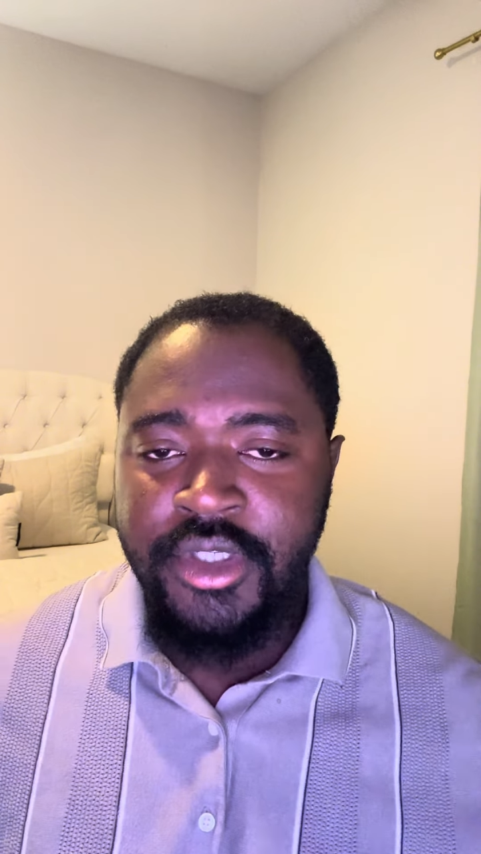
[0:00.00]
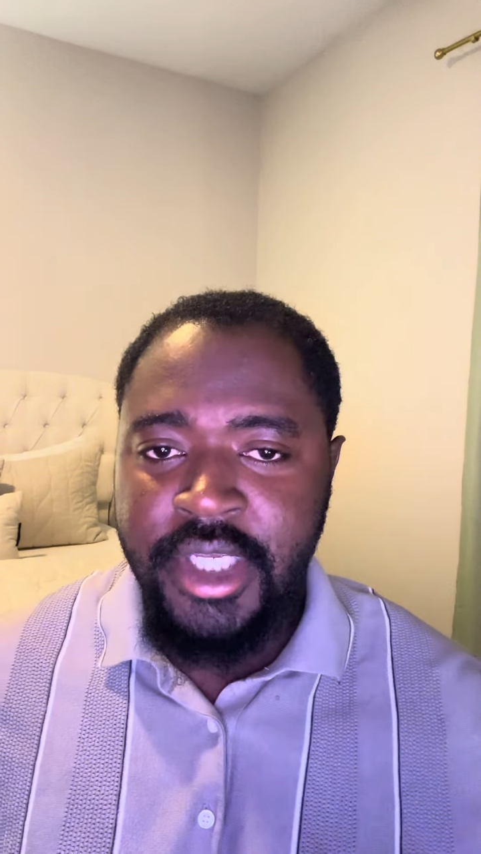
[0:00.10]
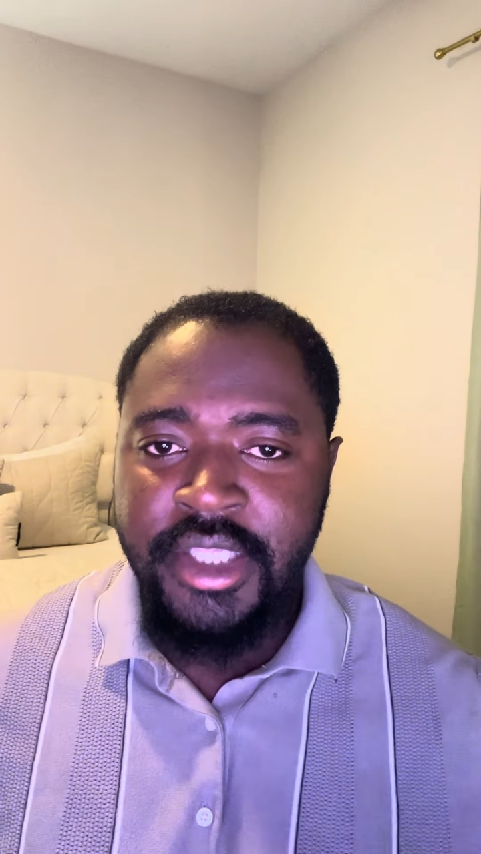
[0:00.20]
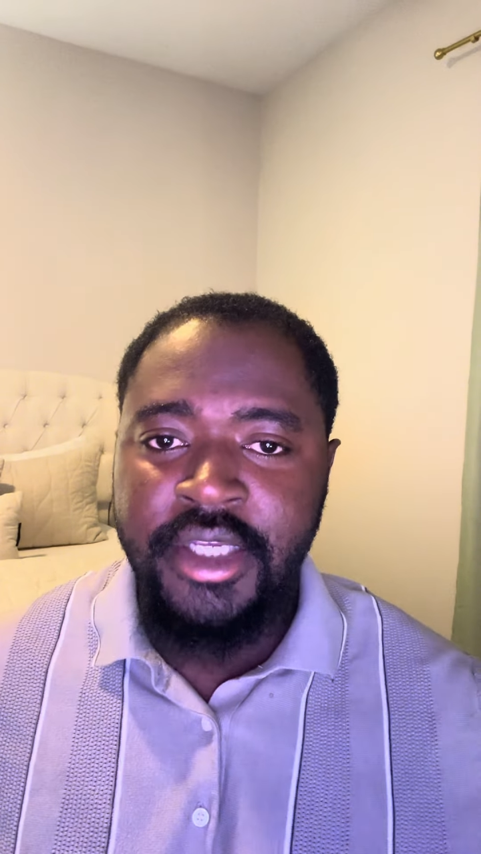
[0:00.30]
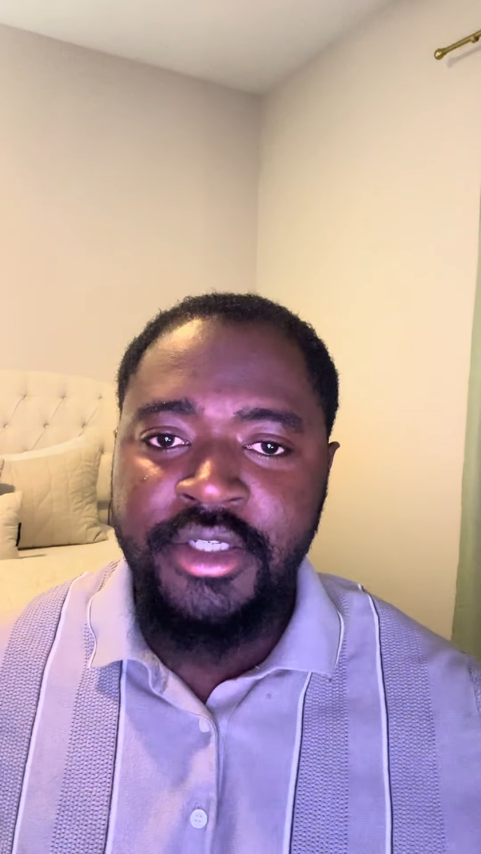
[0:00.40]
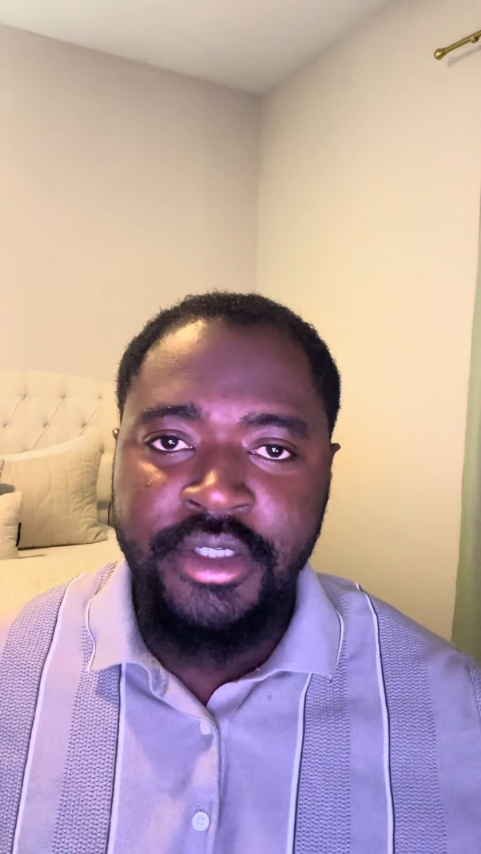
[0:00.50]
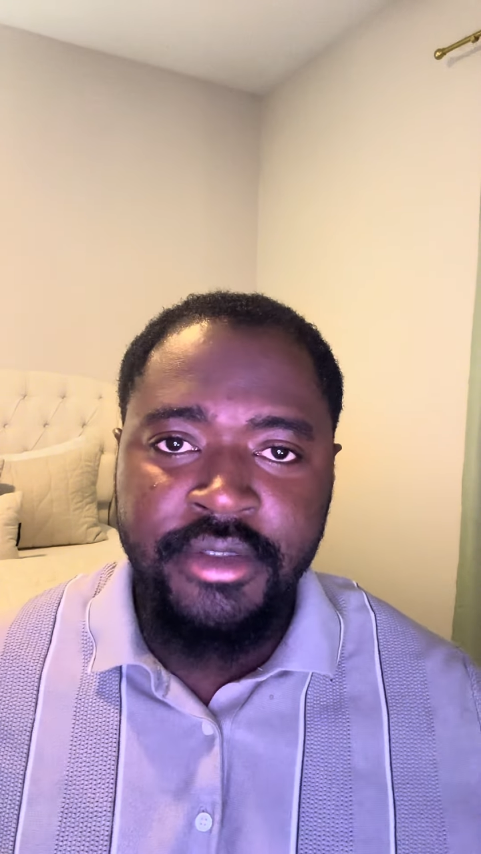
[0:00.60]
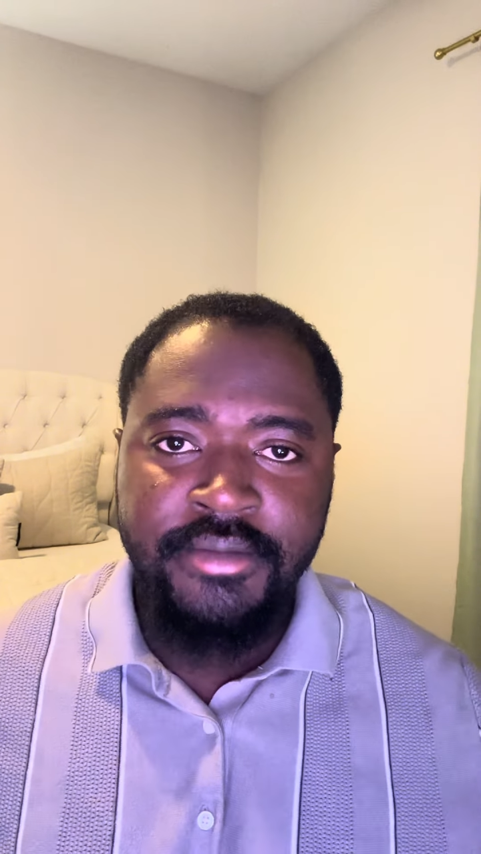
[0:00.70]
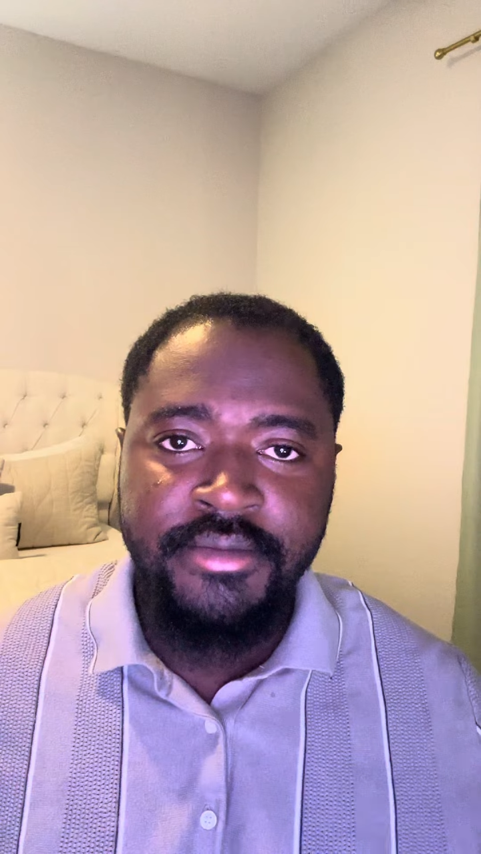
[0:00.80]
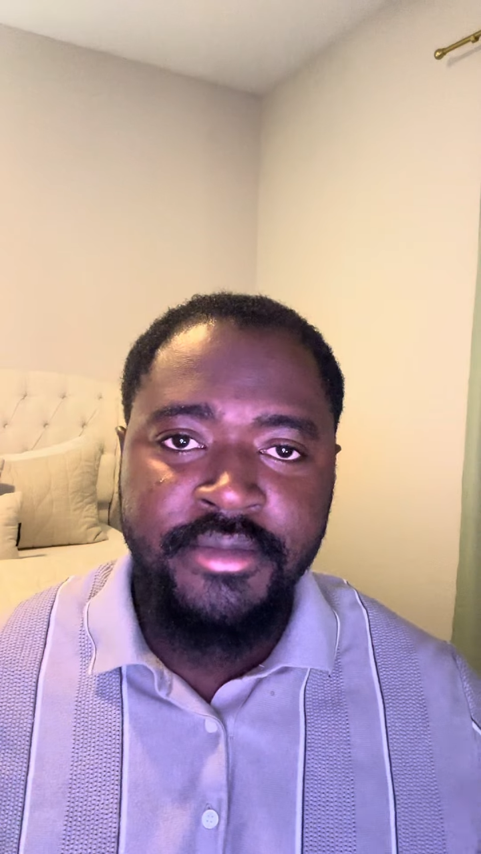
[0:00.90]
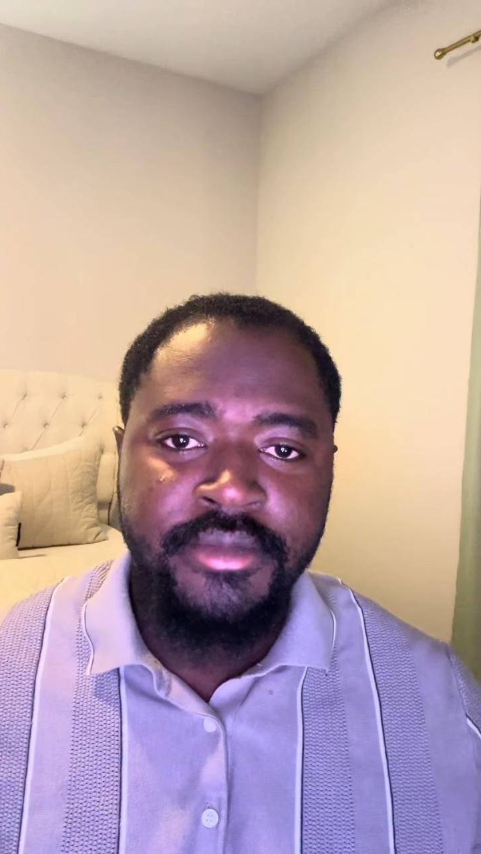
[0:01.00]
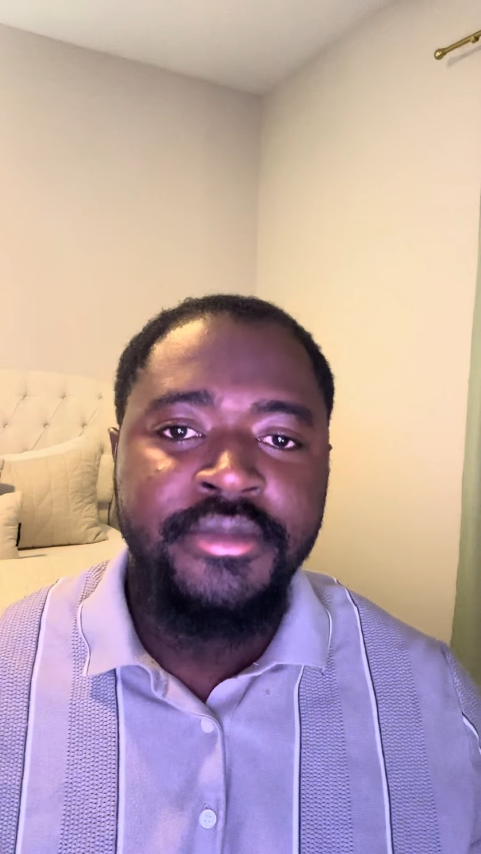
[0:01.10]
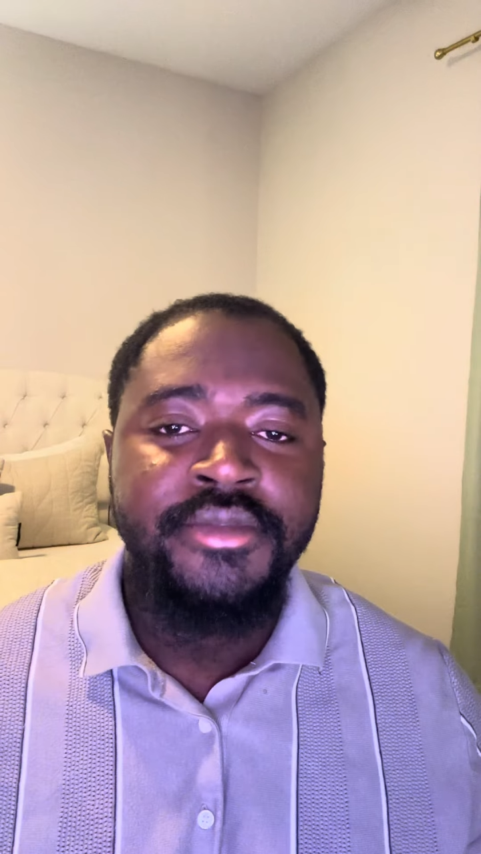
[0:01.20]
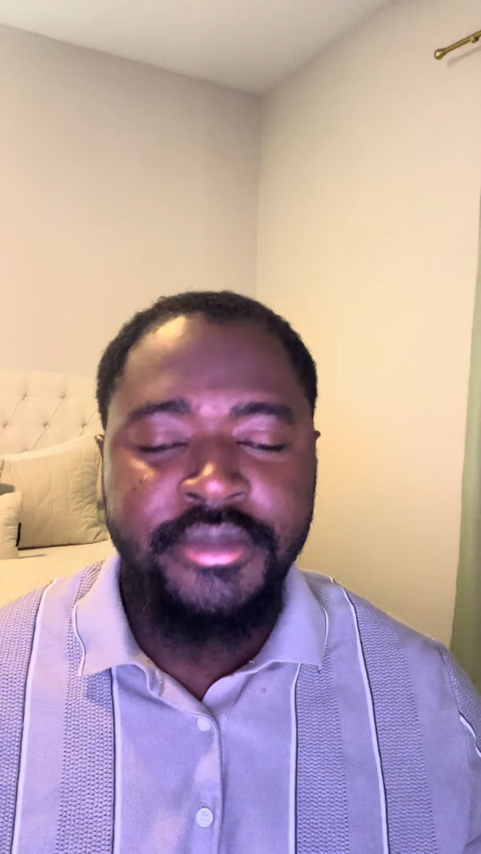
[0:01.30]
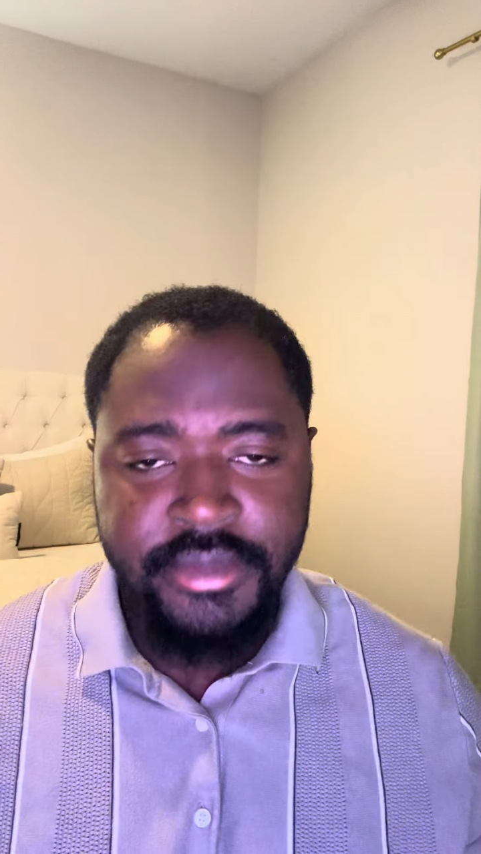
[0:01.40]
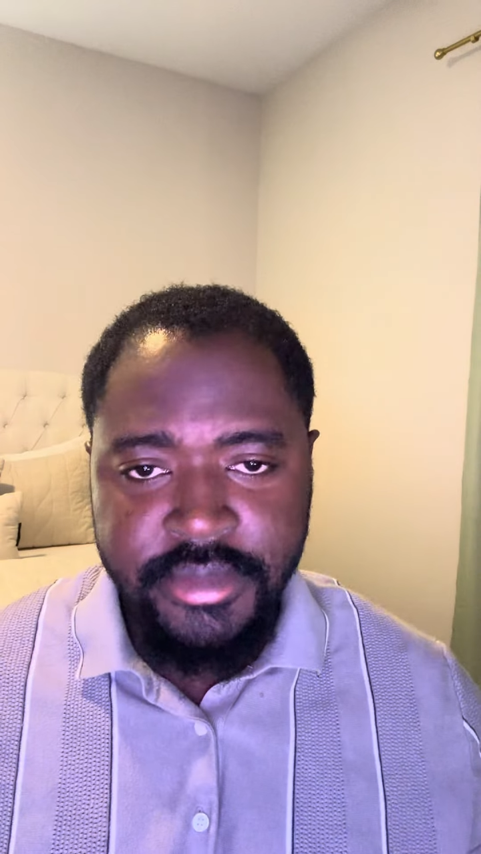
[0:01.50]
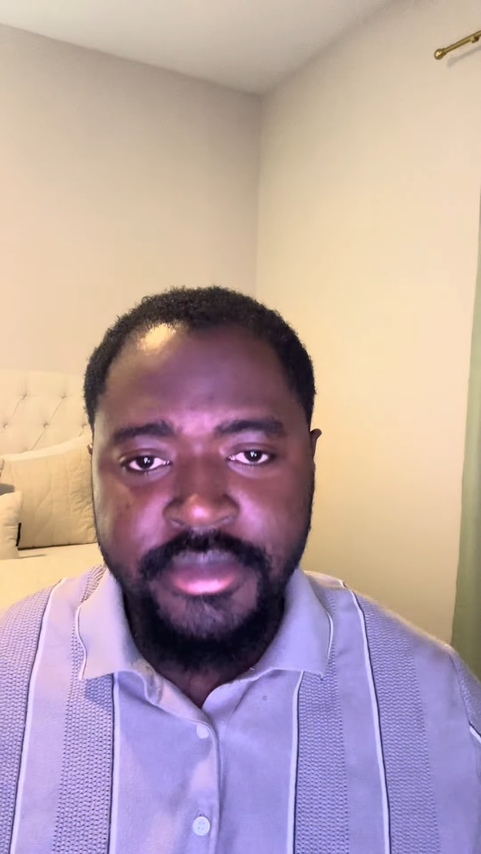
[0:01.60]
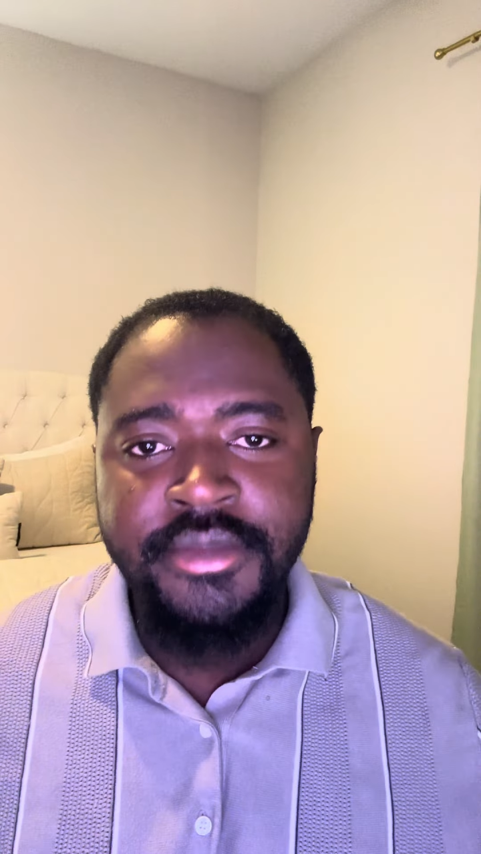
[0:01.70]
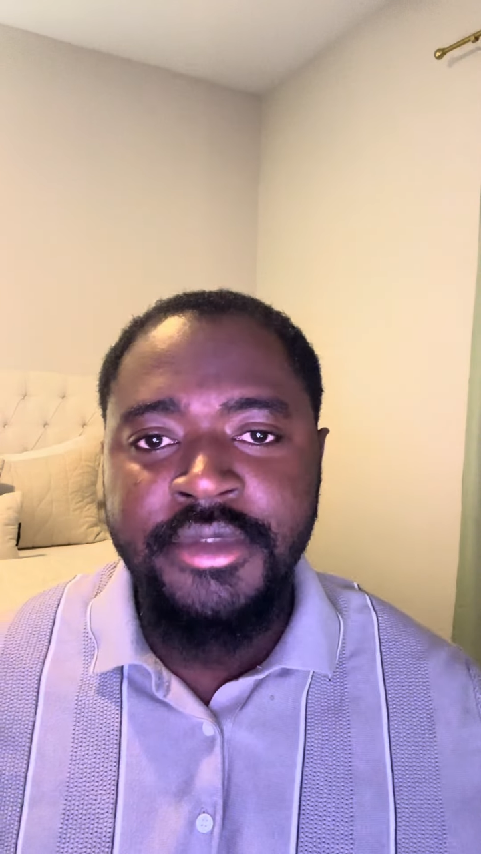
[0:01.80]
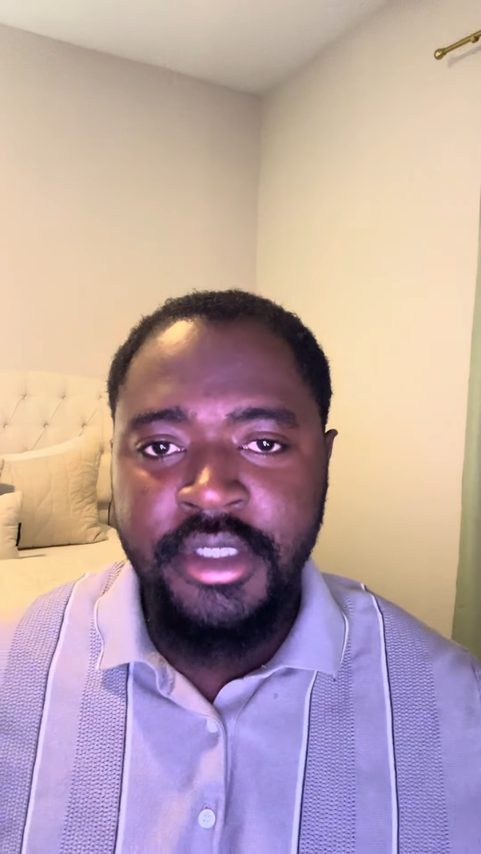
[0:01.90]
attention.
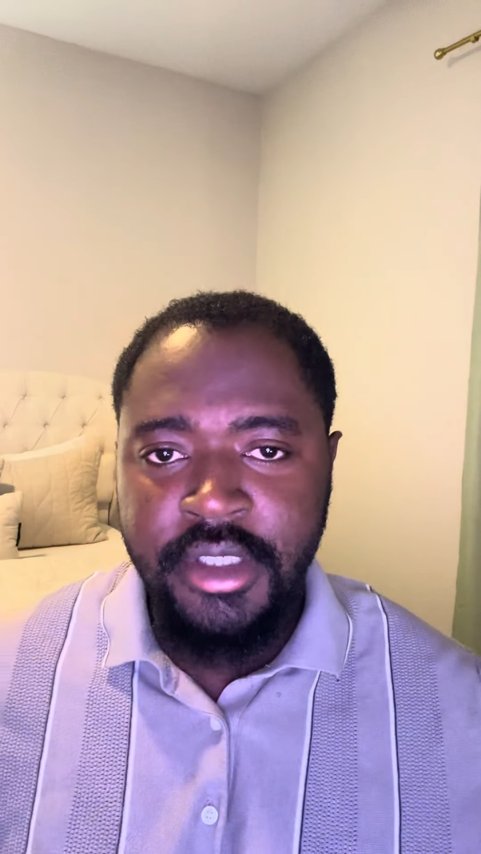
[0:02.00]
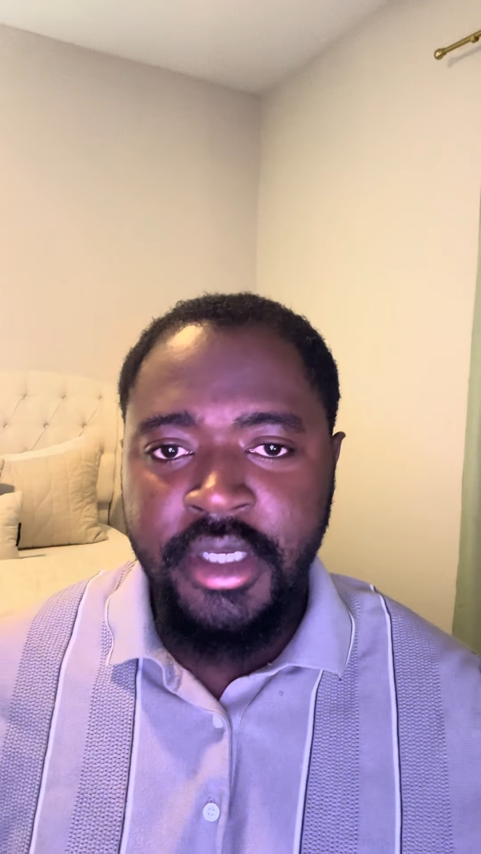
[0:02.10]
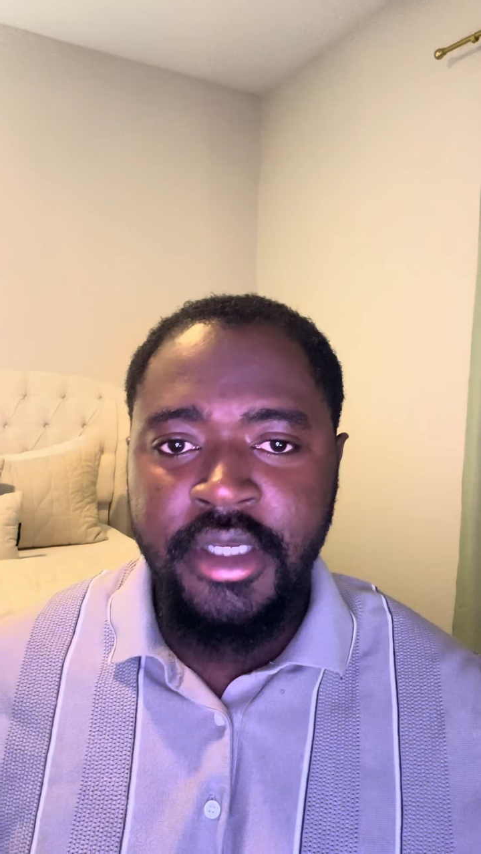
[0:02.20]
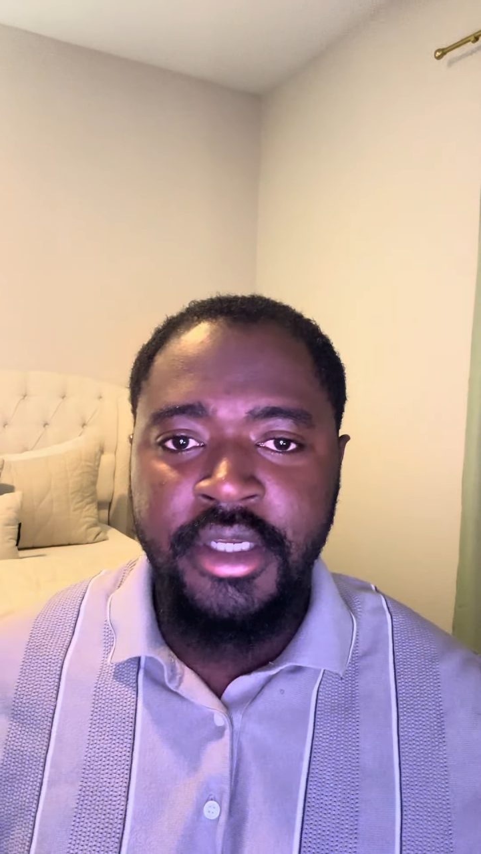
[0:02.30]
Yeah,